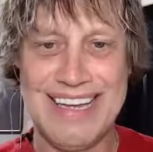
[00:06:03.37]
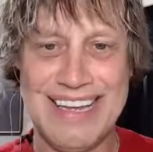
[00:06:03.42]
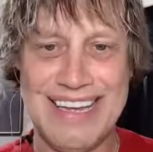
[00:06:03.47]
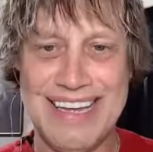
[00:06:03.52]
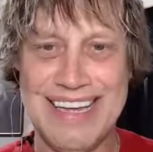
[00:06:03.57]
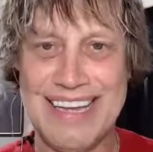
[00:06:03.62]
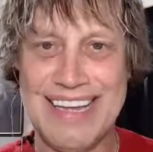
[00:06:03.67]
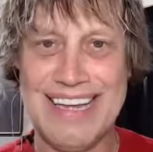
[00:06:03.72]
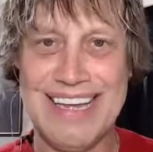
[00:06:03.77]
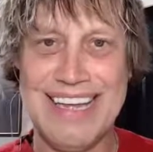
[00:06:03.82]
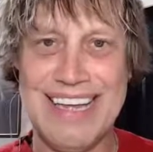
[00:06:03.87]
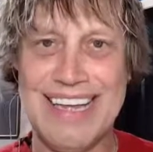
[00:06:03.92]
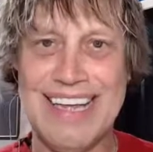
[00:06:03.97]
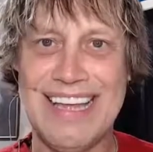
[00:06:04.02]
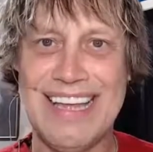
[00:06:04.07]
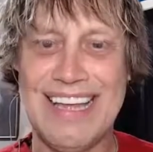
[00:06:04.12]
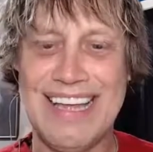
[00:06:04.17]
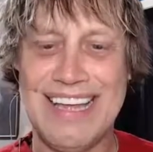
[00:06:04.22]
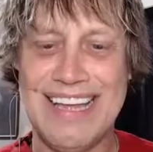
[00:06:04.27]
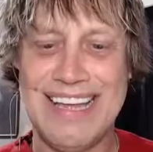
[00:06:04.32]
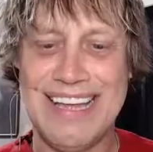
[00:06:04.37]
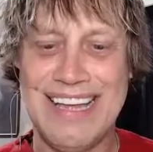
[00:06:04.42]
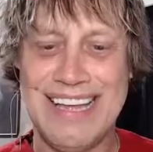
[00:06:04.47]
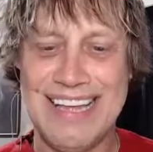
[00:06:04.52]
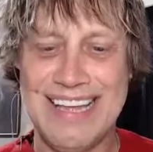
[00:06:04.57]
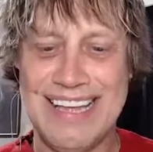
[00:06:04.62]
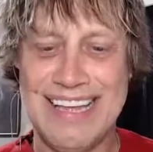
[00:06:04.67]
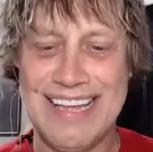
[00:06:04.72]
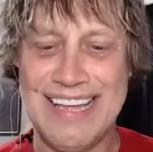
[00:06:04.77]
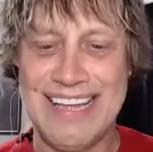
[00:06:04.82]

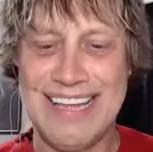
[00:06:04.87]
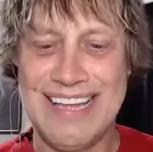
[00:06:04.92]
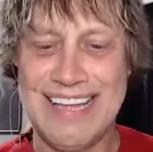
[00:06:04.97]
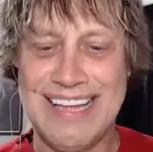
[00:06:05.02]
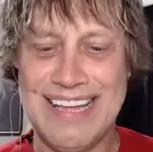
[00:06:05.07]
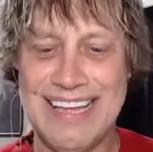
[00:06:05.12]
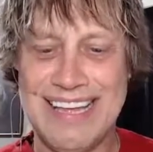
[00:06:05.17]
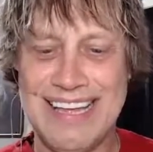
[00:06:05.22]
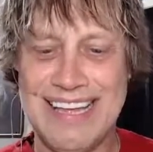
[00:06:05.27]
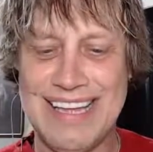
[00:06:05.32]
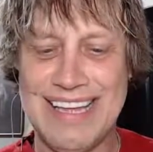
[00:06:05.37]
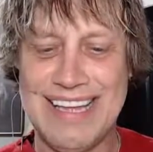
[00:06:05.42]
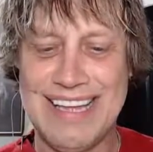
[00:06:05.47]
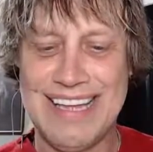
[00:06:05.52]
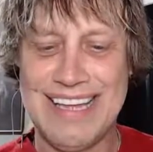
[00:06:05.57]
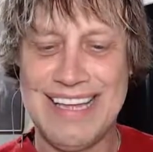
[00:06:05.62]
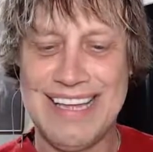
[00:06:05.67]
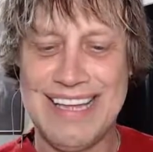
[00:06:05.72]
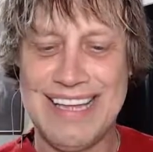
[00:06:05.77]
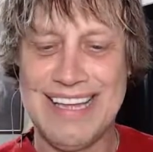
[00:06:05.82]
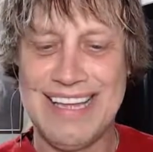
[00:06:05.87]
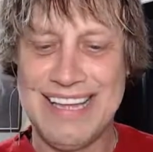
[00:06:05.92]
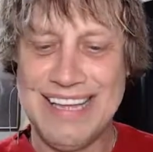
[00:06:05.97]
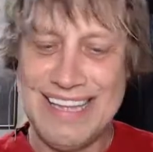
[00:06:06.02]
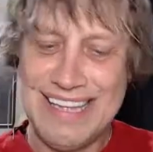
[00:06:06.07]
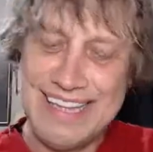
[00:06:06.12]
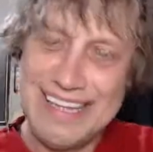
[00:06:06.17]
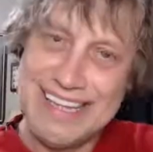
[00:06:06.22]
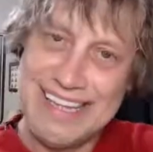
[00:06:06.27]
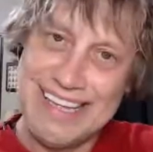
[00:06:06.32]

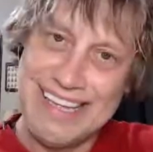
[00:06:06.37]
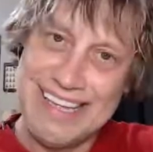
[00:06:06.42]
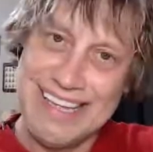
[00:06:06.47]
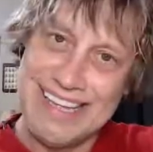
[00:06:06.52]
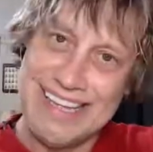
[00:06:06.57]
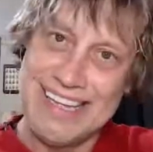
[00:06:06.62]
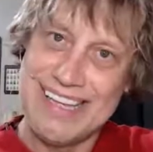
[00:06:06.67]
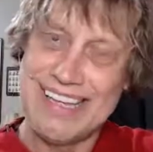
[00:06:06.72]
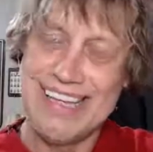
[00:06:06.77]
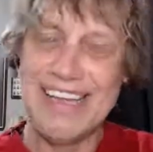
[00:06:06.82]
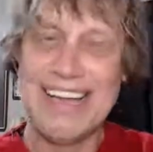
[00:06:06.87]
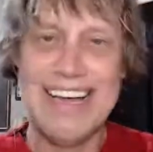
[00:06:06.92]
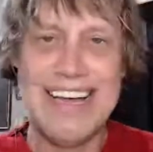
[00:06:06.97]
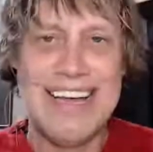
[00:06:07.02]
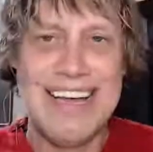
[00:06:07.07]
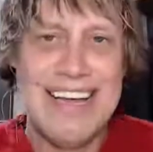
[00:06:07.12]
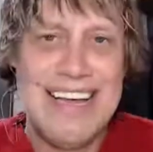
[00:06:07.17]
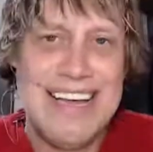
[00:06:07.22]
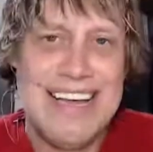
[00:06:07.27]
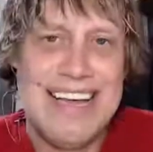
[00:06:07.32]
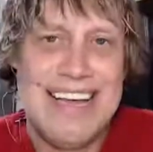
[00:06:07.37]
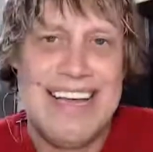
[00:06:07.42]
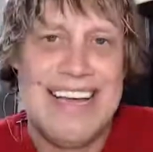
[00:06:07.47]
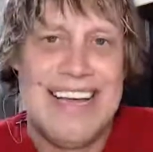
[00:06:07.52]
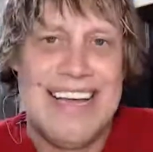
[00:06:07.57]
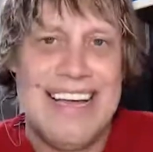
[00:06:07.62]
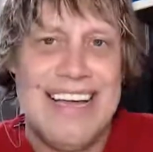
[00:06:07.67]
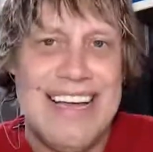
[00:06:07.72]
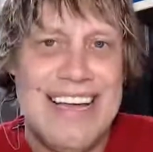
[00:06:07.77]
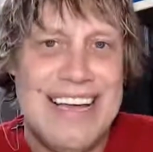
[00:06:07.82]

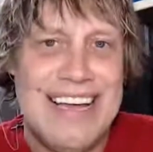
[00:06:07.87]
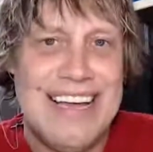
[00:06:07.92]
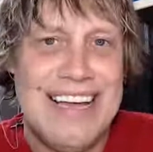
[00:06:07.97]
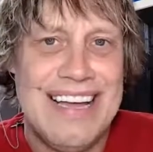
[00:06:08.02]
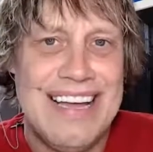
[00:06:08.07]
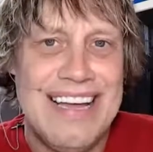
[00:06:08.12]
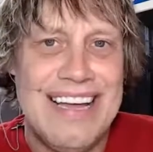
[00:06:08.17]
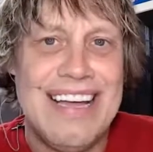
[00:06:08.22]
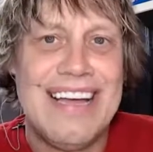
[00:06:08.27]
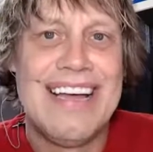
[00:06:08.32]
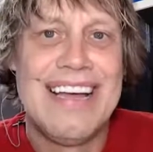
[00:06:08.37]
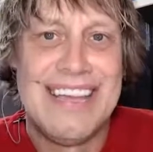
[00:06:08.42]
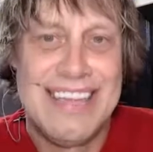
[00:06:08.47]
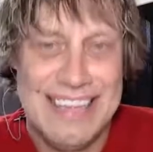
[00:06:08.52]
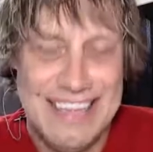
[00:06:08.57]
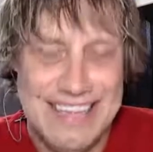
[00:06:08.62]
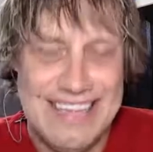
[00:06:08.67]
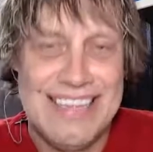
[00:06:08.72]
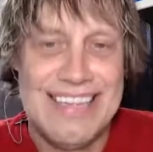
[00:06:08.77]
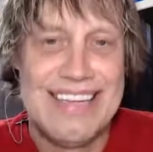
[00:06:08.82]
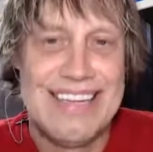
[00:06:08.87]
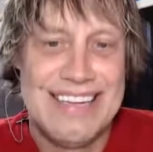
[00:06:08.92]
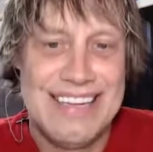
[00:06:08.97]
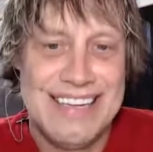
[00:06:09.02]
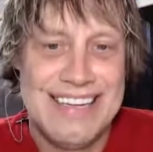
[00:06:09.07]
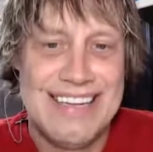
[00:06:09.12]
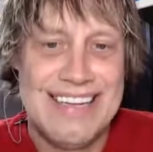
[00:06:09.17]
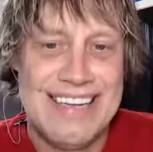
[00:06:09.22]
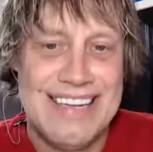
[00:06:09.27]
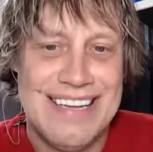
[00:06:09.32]

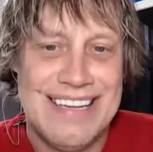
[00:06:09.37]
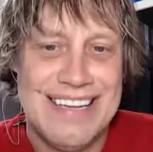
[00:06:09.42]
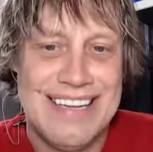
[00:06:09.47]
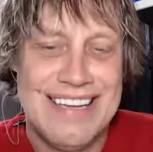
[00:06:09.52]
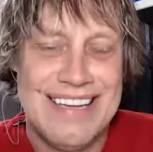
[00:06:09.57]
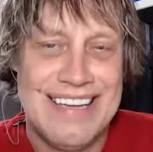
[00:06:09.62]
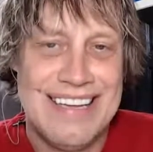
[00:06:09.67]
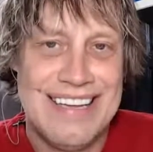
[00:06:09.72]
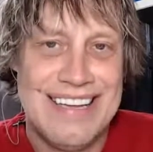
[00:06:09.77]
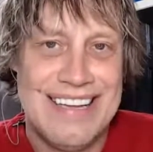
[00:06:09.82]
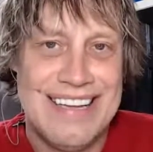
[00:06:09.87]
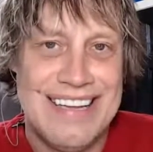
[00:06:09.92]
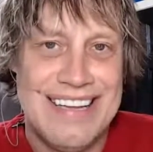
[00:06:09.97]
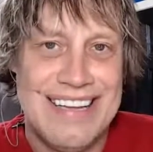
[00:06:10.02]
The person shown says nothing.